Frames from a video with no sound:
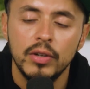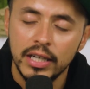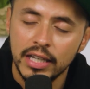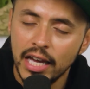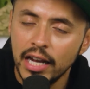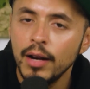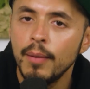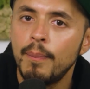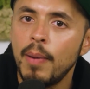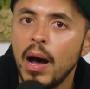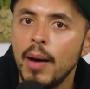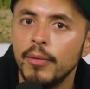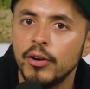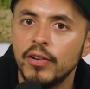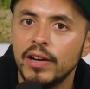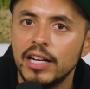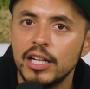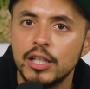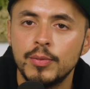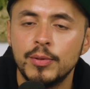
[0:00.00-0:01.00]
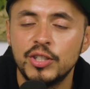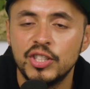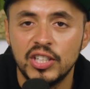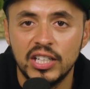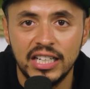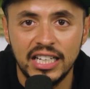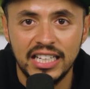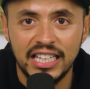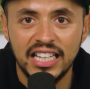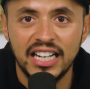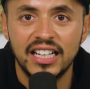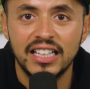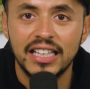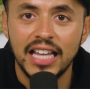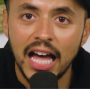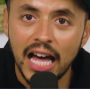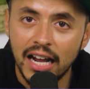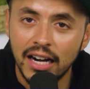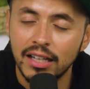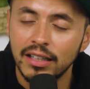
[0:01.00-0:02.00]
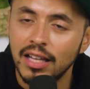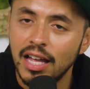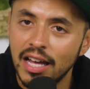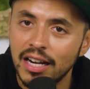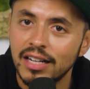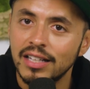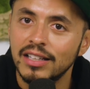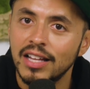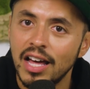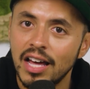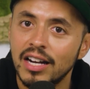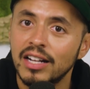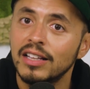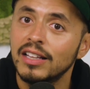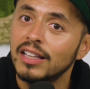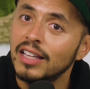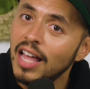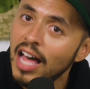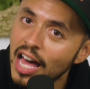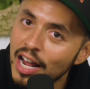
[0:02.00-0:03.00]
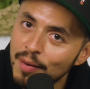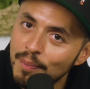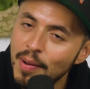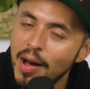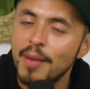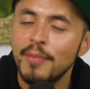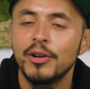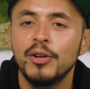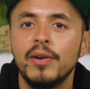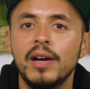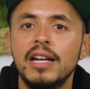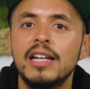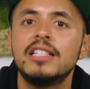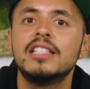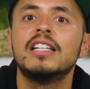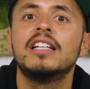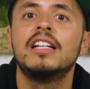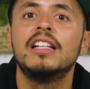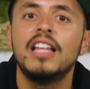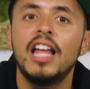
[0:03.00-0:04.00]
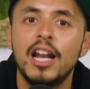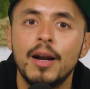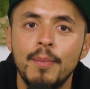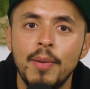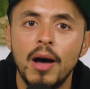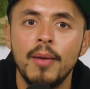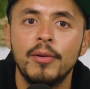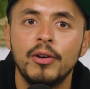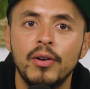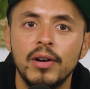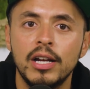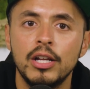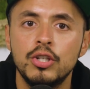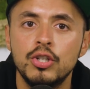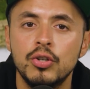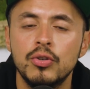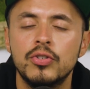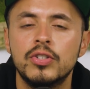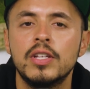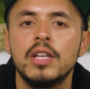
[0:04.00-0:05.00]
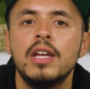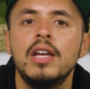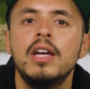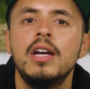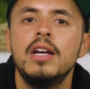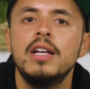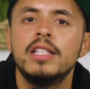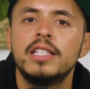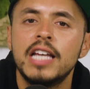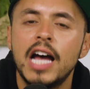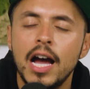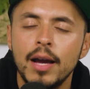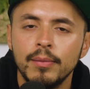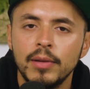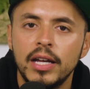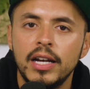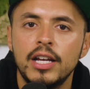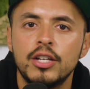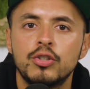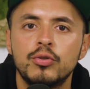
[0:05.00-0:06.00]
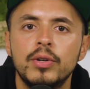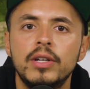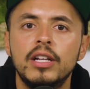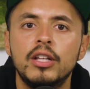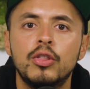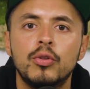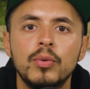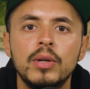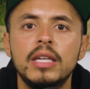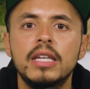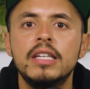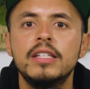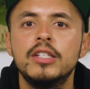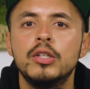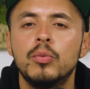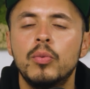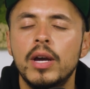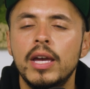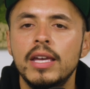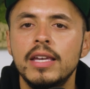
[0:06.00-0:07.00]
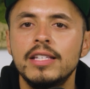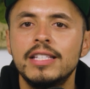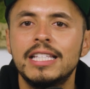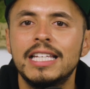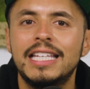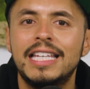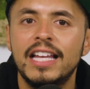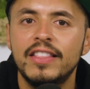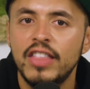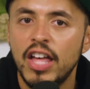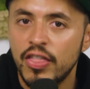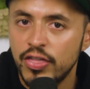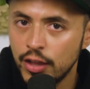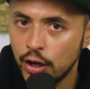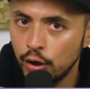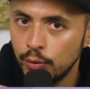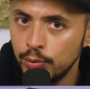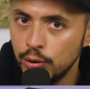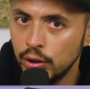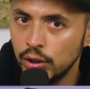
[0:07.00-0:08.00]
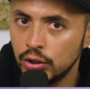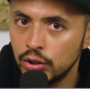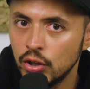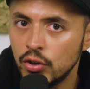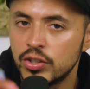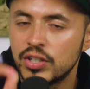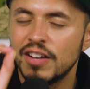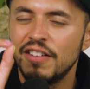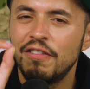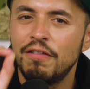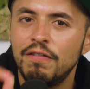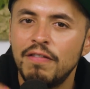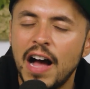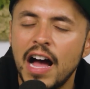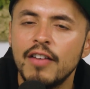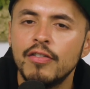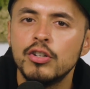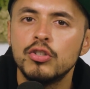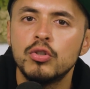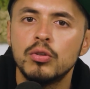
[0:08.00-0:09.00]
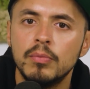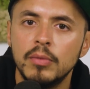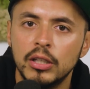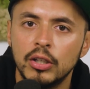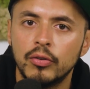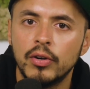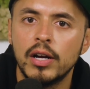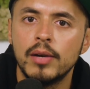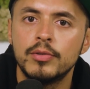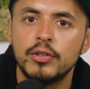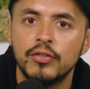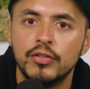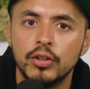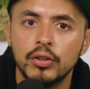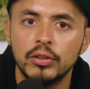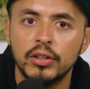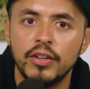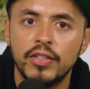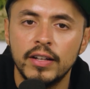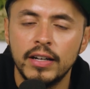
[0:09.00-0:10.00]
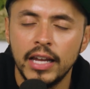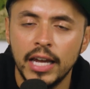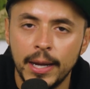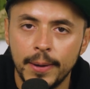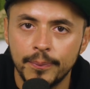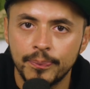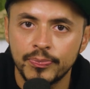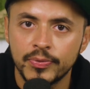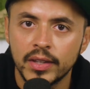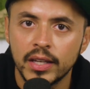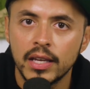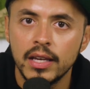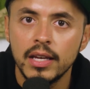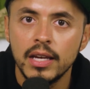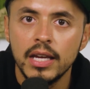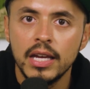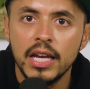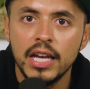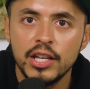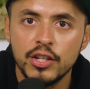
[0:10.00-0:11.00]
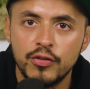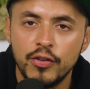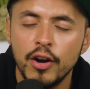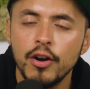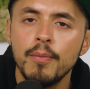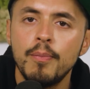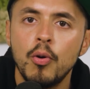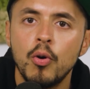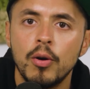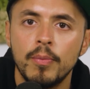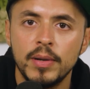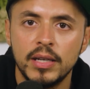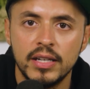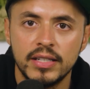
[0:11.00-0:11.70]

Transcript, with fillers: You can get it in pomegranates, but you're going to need a lot, a lot, a lot, a lot of pomegranates and a lot of pomegranate juice. Timeline has created three easy ways to get that therapeutic dose of 500 milligrams of urolithin A. It's very important